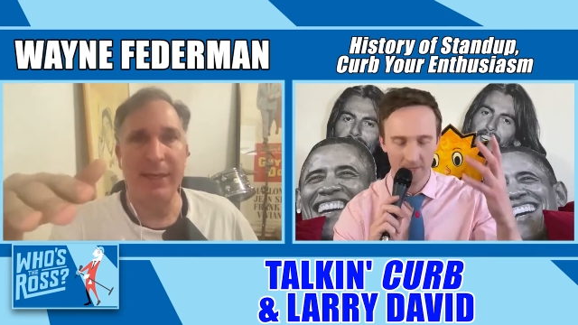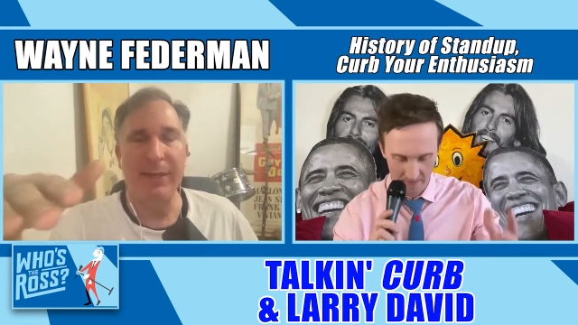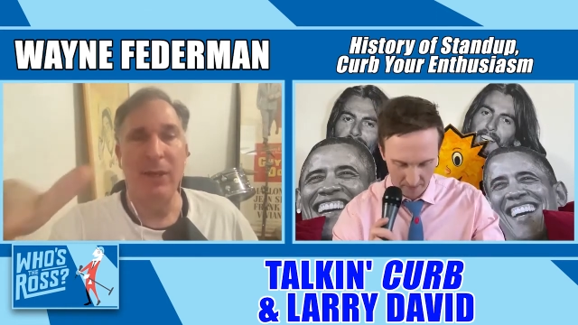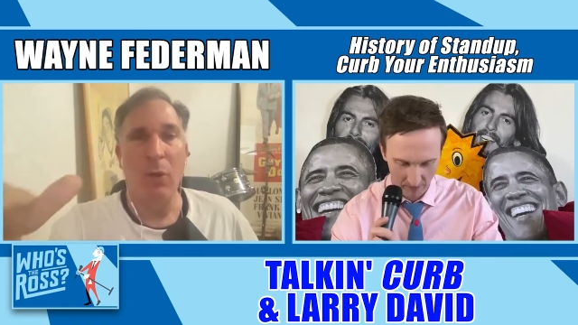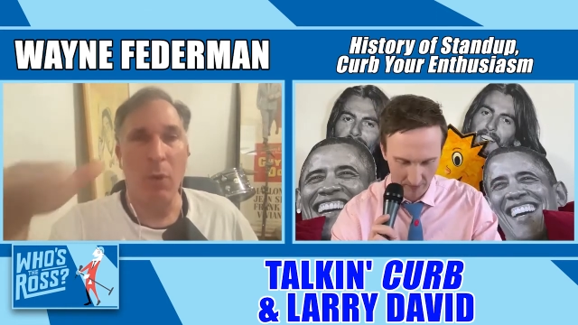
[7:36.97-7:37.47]

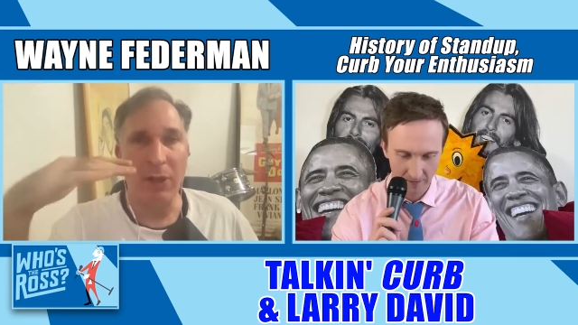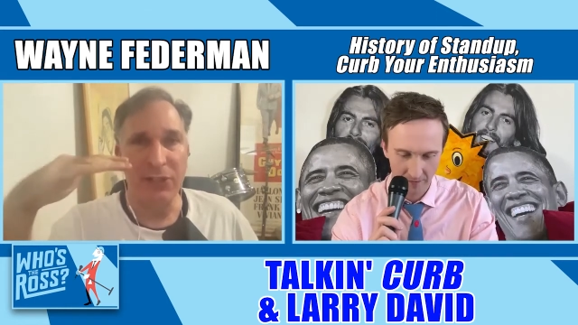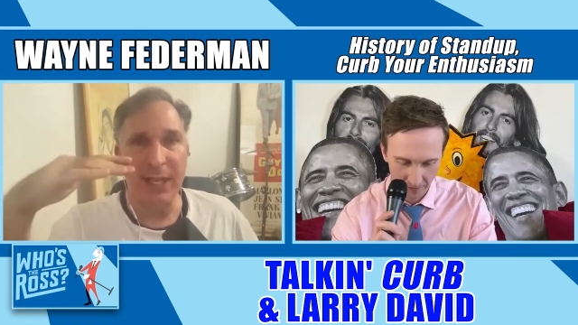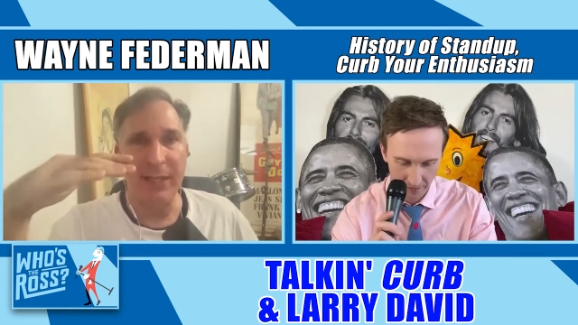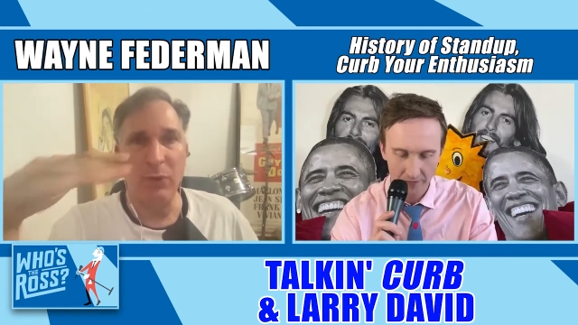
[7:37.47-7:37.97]
Speaker 1: while
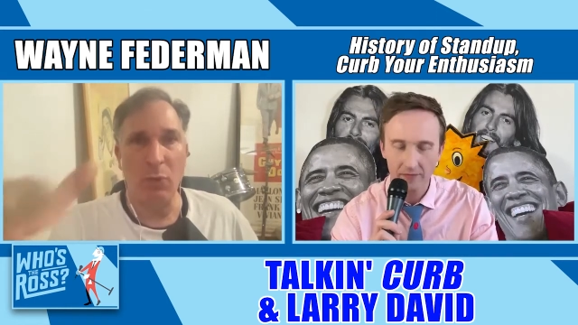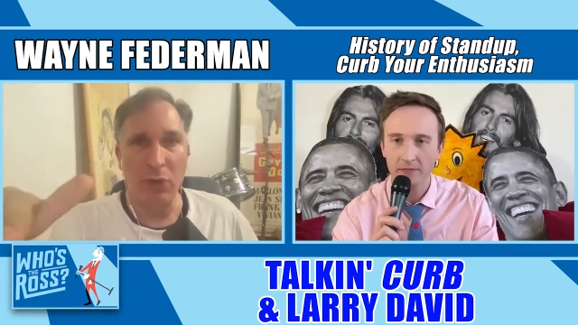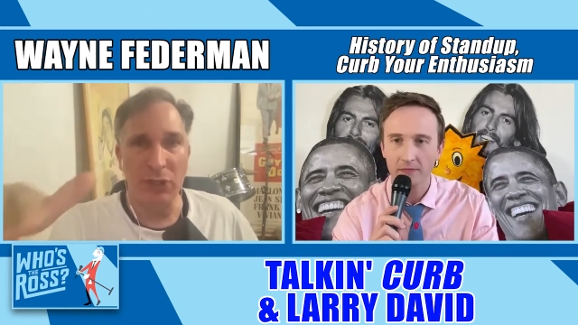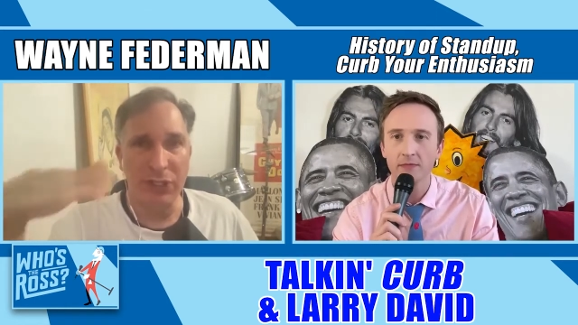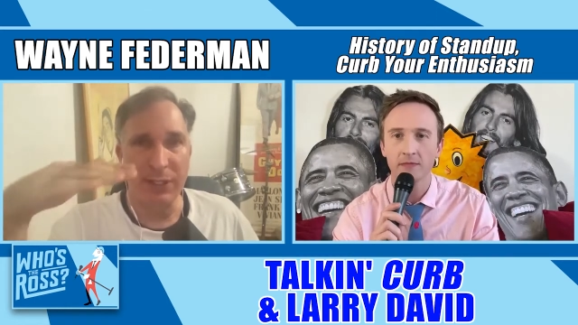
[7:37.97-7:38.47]
saying the
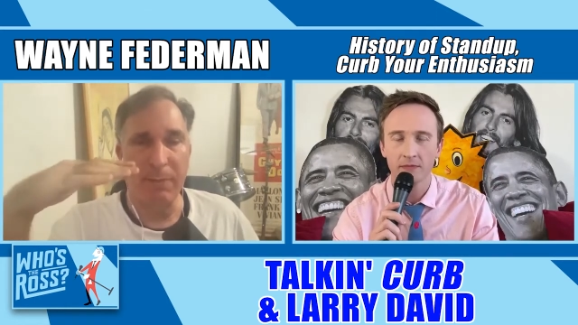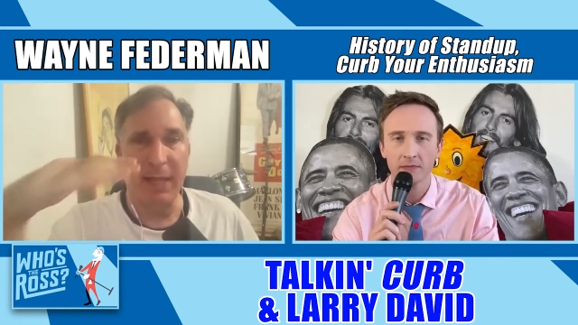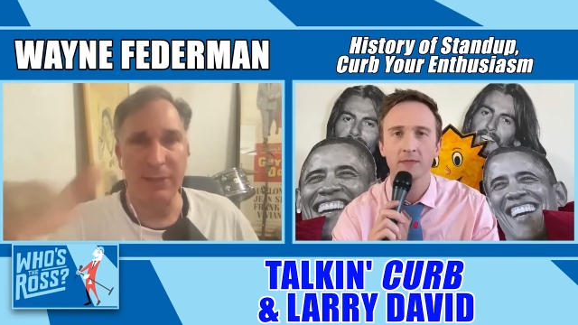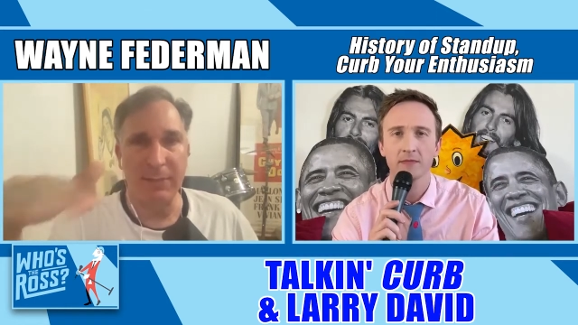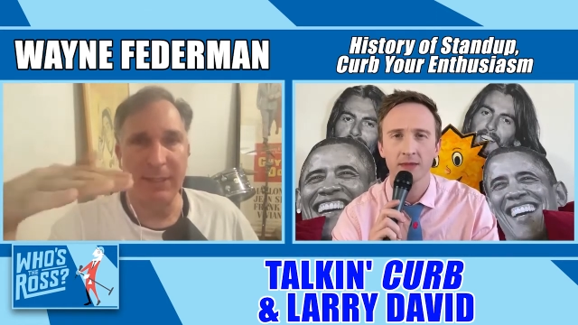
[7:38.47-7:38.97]
worst
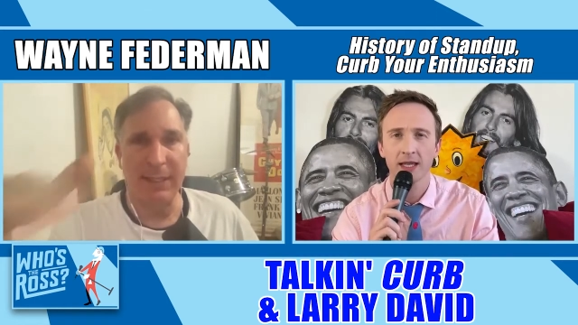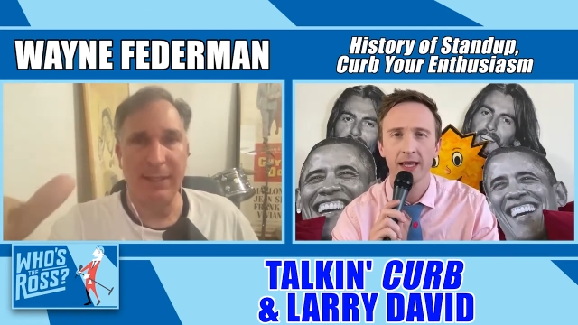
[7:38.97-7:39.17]
possible thing.